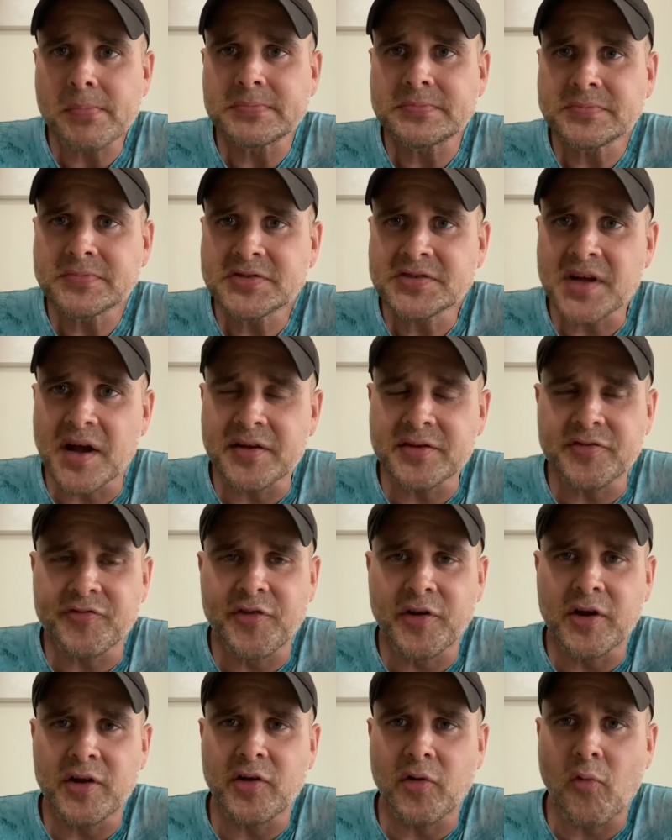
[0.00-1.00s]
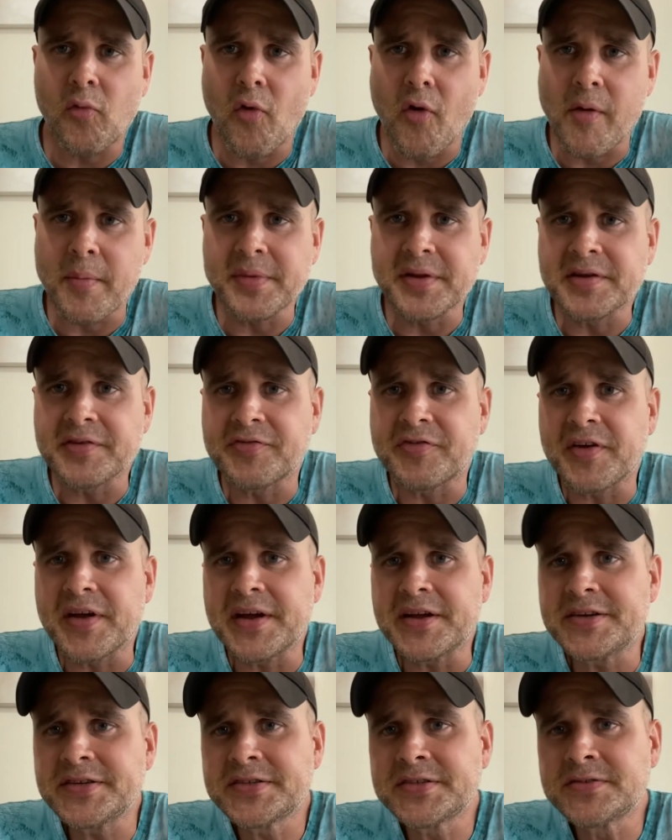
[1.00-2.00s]
I'm starting to feel a little warm in the
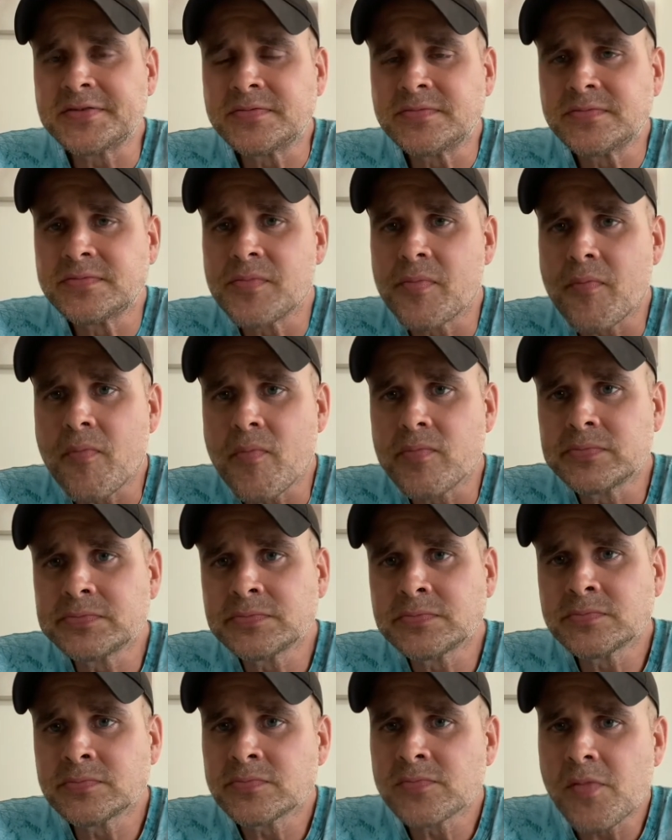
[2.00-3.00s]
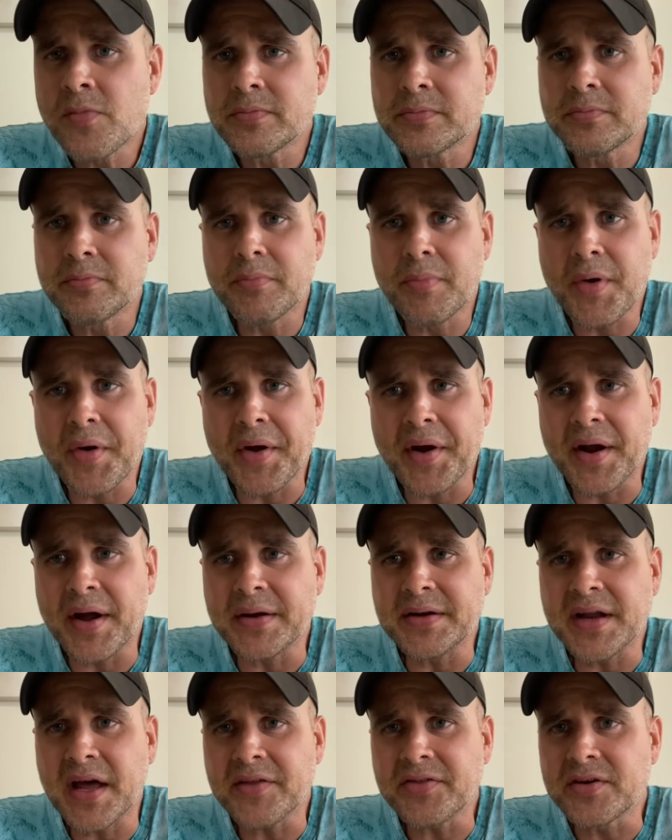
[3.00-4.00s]
face. But
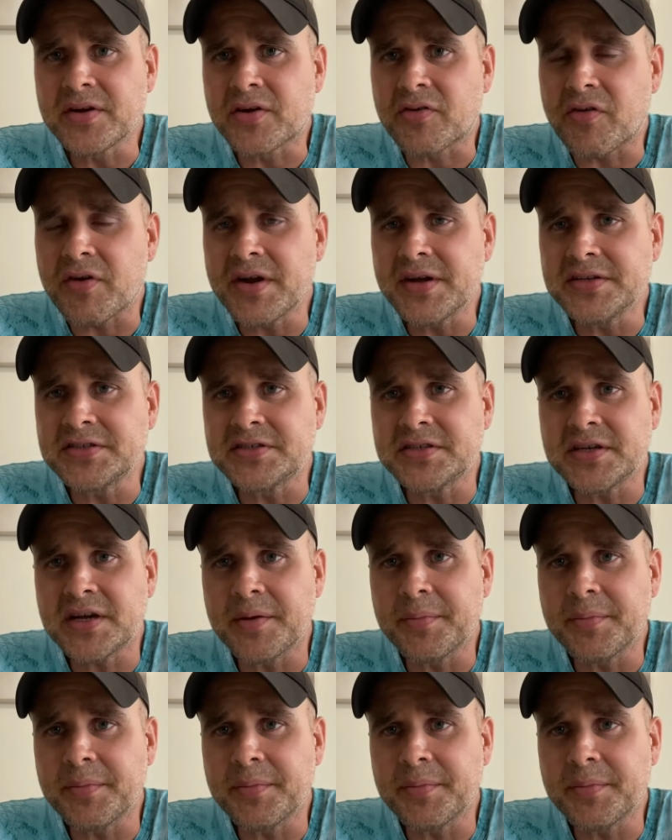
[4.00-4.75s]
uh, nothing crazy.